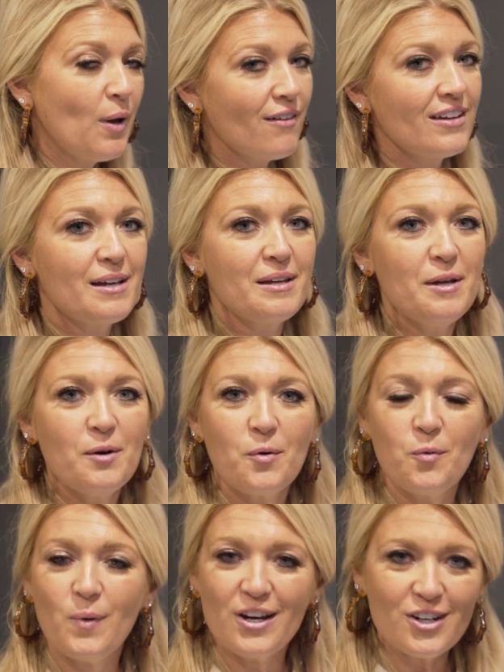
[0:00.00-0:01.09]
you have a
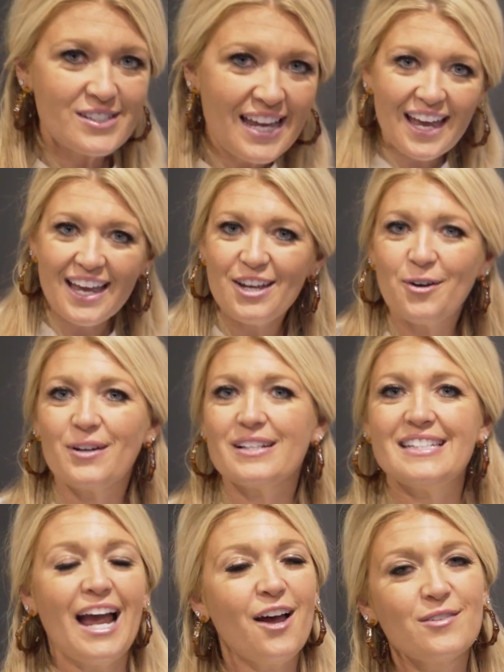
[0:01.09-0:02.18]
weird day or a
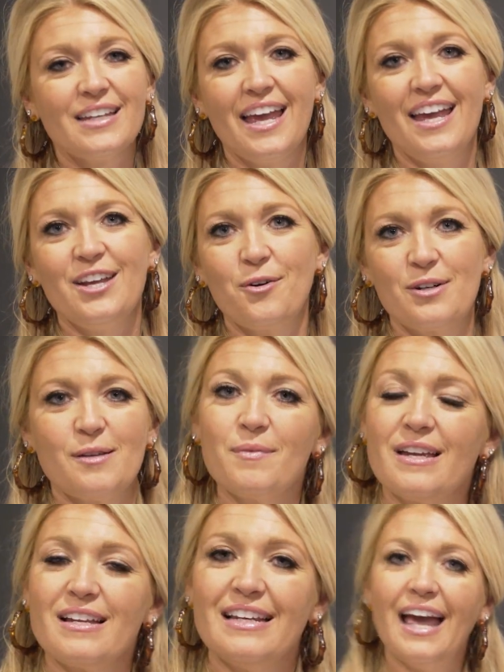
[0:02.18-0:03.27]
down day or
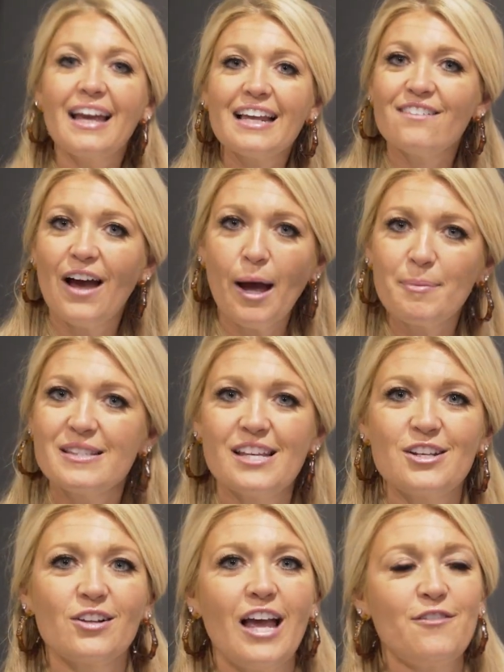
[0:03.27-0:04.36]
something negative happens
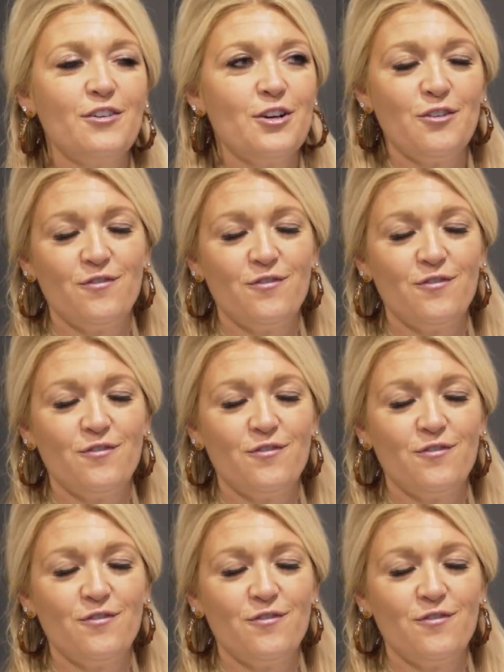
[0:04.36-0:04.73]
in your life, or you're